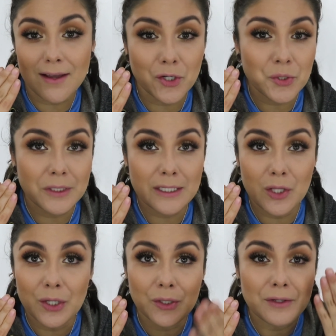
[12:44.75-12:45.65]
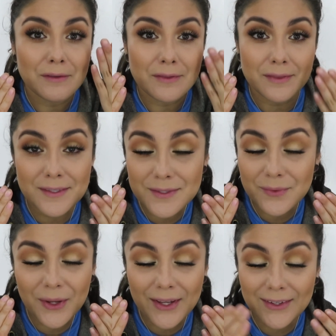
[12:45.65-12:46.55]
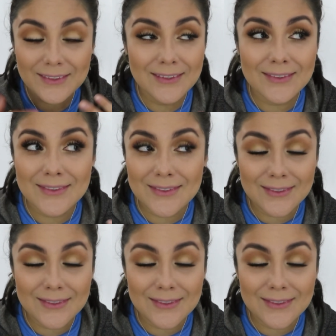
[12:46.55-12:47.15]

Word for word: actually longer than this one,